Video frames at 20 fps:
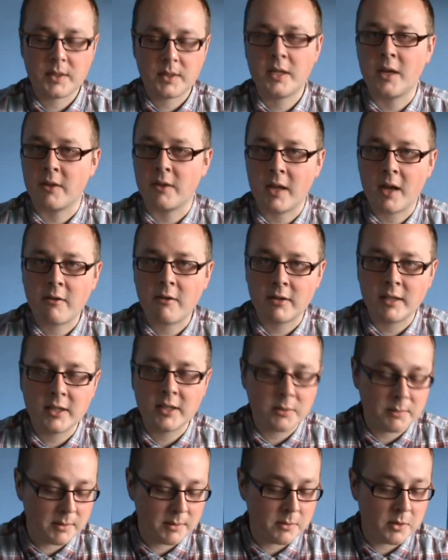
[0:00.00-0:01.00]
they are a
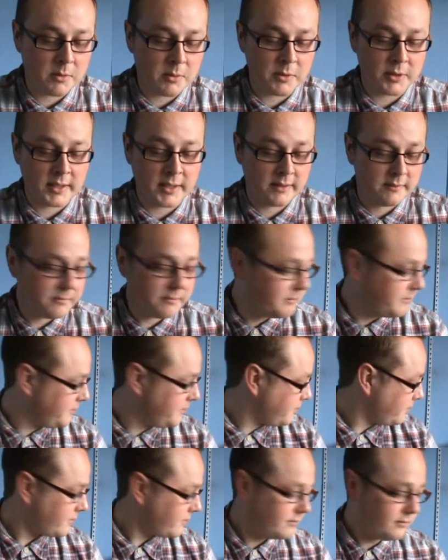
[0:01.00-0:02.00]
little bit more money,
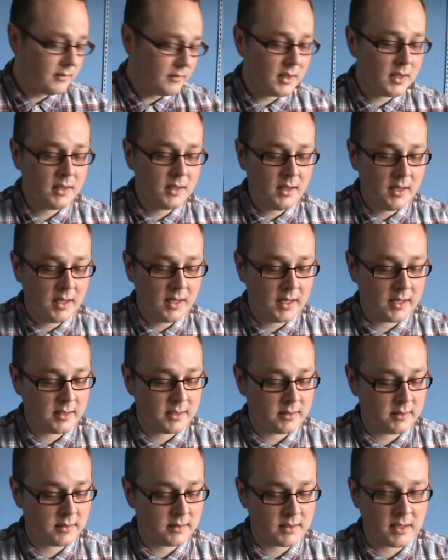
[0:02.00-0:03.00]

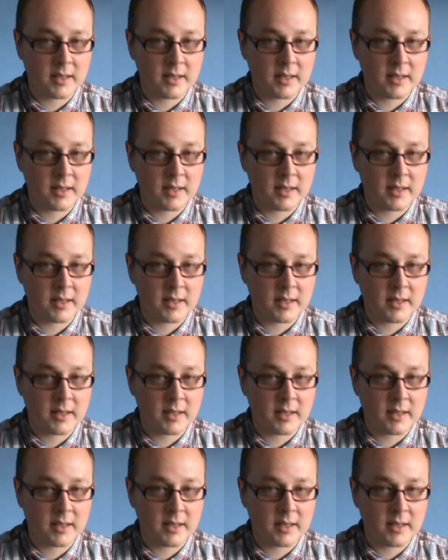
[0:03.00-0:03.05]
and